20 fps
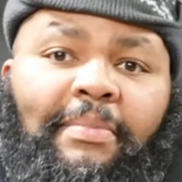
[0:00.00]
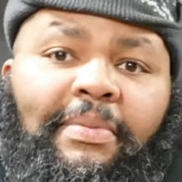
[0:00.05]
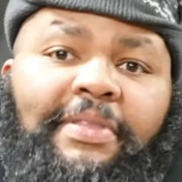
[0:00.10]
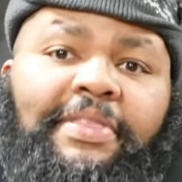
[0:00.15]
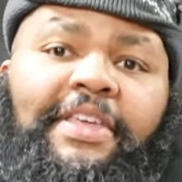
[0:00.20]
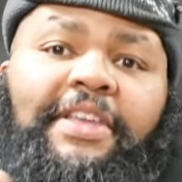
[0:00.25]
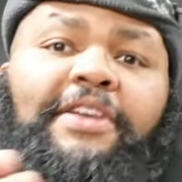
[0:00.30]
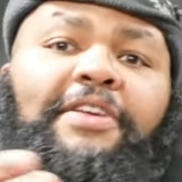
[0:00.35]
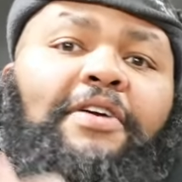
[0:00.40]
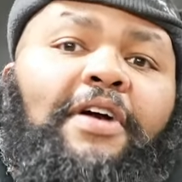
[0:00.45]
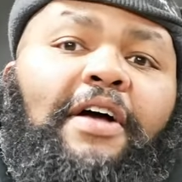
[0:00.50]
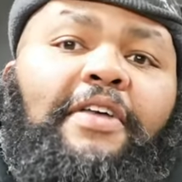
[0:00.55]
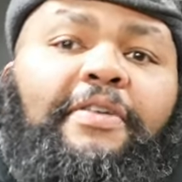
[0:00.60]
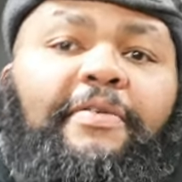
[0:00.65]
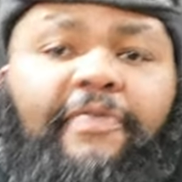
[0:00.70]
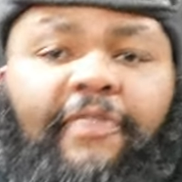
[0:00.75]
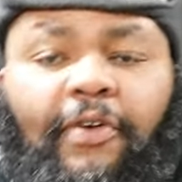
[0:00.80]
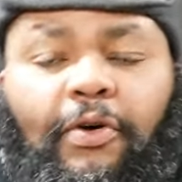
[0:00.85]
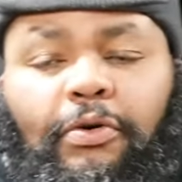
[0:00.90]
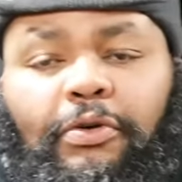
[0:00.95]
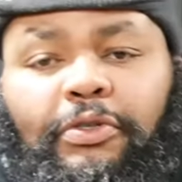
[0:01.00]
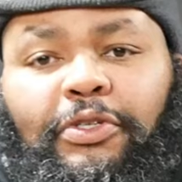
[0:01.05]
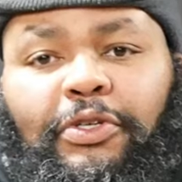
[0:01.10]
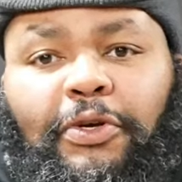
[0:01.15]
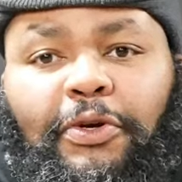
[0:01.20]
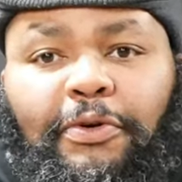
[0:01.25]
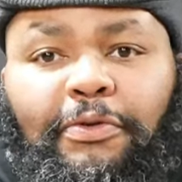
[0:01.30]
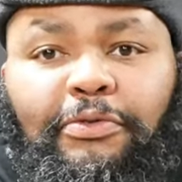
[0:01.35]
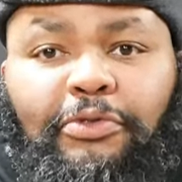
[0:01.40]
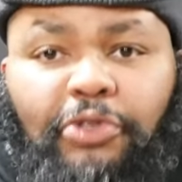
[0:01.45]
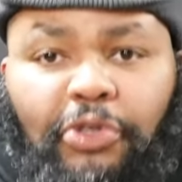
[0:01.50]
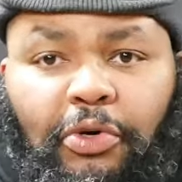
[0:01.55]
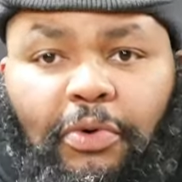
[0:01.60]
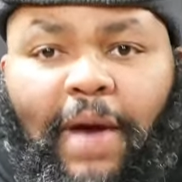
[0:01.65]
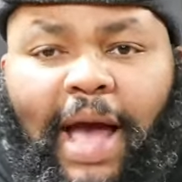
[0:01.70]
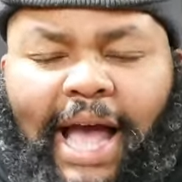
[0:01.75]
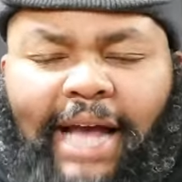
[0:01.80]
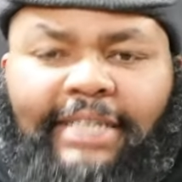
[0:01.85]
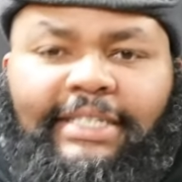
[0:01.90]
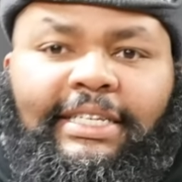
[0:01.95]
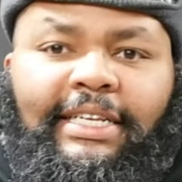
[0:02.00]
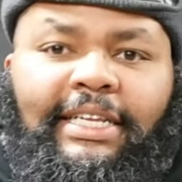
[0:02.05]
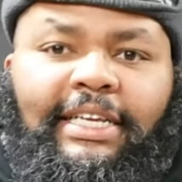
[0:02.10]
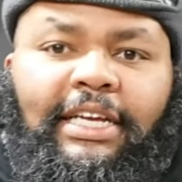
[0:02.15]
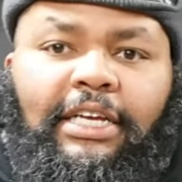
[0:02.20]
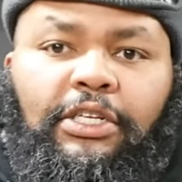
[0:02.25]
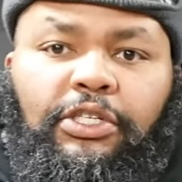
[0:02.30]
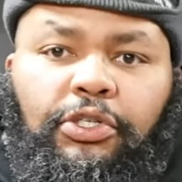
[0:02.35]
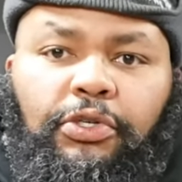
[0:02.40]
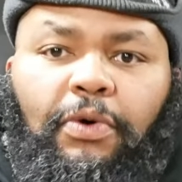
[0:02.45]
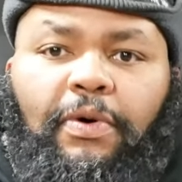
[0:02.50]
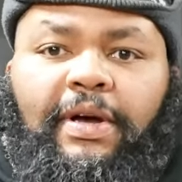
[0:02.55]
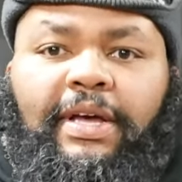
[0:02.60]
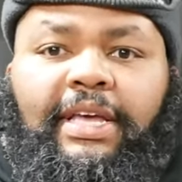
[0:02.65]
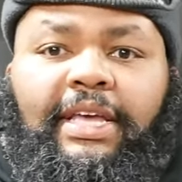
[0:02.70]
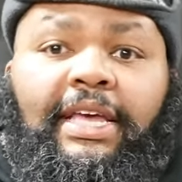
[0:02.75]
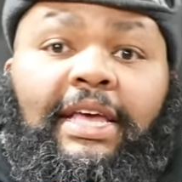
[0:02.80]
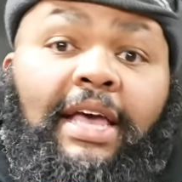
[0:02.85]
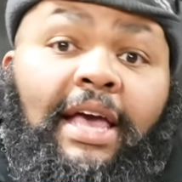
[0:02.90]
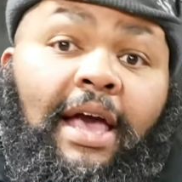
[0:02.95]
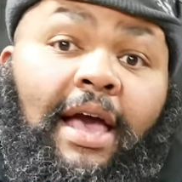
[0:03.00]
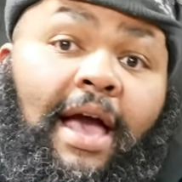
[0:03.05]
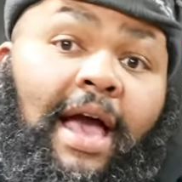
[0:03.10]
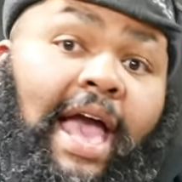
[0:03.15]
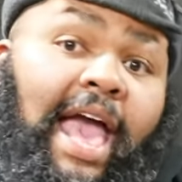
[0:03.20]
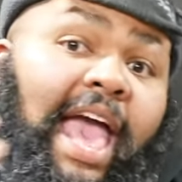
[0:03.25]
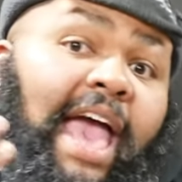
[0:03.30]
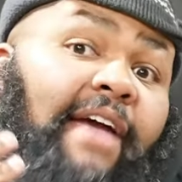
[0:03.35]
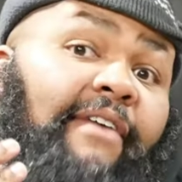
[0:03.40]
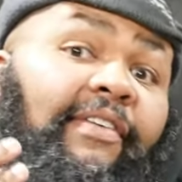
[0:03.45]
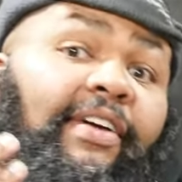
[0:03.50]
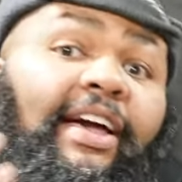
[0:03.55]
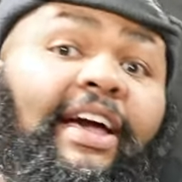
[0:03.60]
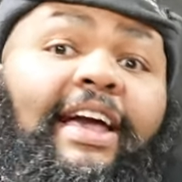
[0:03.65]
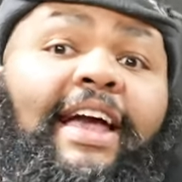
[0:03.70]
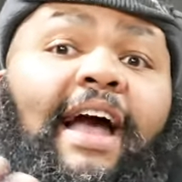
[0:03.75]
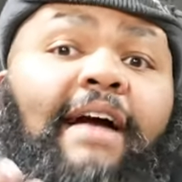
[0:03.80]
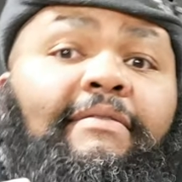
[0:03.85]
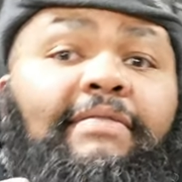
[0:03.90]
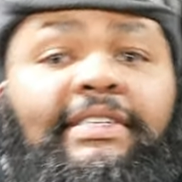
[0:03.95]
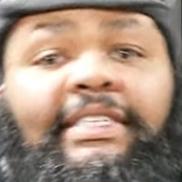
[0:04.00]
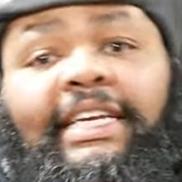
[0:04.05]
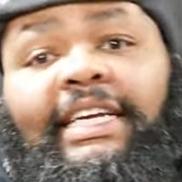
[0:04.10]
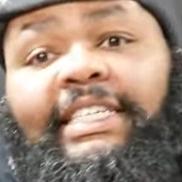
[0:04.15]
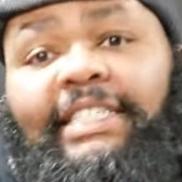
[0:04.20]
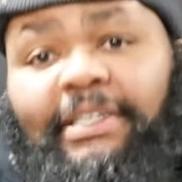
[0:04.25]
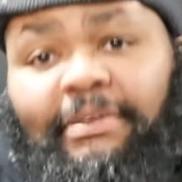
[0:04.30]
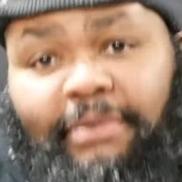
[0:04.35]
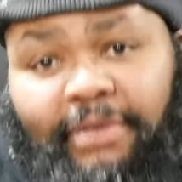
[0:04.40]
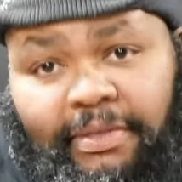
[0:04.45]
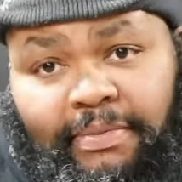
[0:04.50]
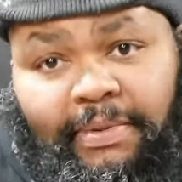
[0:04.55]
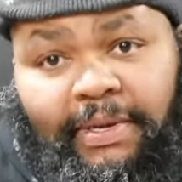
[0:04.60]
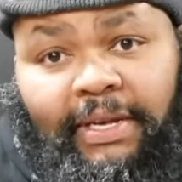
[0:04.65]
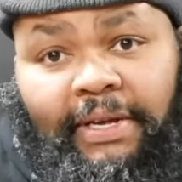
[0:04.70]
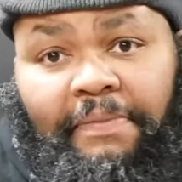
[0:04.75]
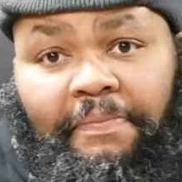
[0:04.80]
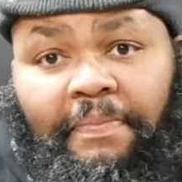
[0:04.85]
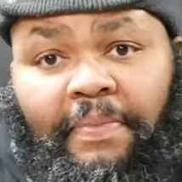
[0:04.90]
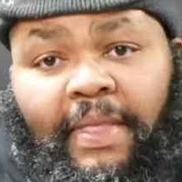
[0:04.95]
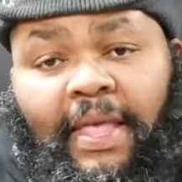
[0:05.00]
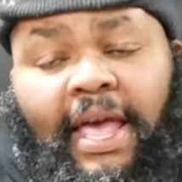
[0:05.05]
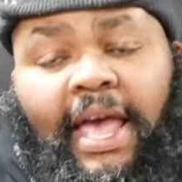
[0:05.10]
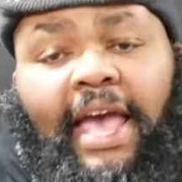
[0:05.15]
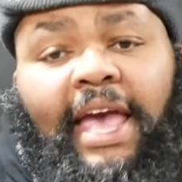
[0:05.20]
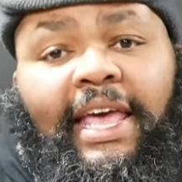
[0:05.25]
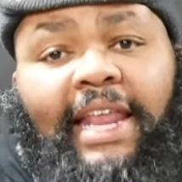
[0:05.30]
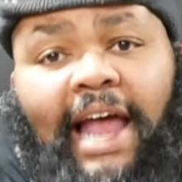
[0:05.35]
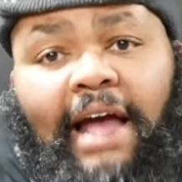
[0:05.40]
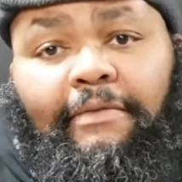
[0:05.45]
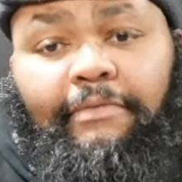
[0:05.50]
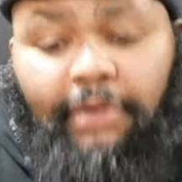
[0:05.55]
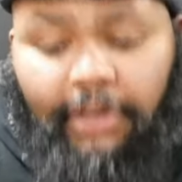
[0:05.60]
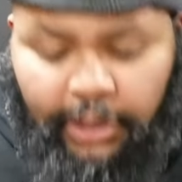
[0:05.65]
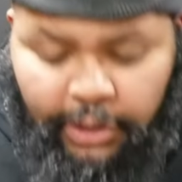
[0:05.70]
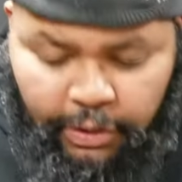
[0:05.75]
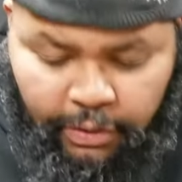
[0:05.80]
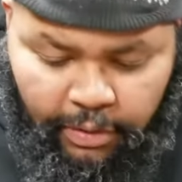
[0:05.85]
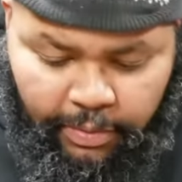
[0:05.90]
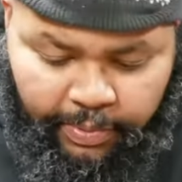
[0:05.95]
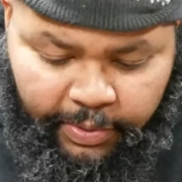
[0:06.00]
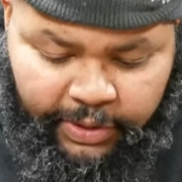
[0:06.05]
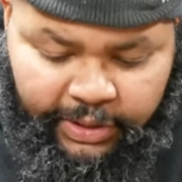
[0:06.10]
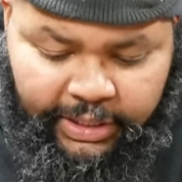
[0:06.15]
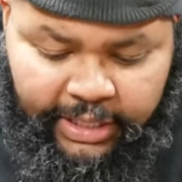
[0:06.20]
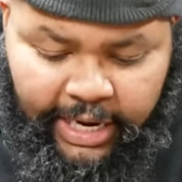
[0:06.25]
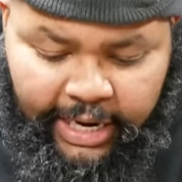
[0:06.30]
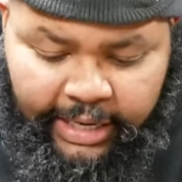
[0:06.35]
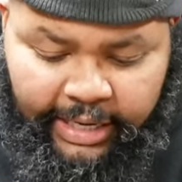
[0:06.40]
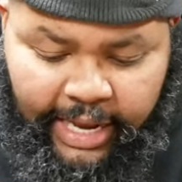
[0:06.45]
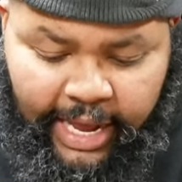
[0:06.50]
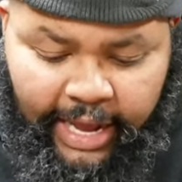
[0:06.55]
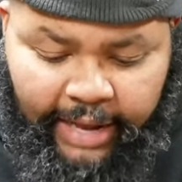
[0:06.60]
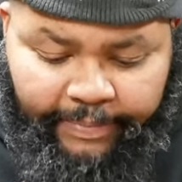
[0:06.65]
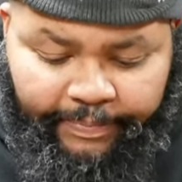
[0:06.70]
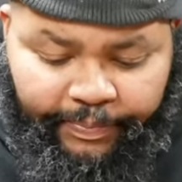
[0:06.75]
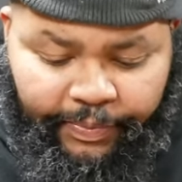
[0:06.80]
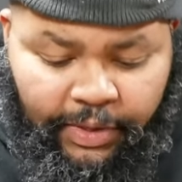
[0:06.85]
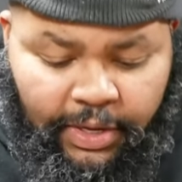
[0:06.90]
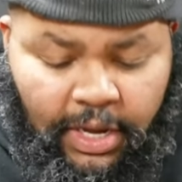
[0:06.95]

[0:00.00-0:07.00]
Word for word: But then there are other folks who do actually enjoy having a conversation with me. And I really do appreciate that.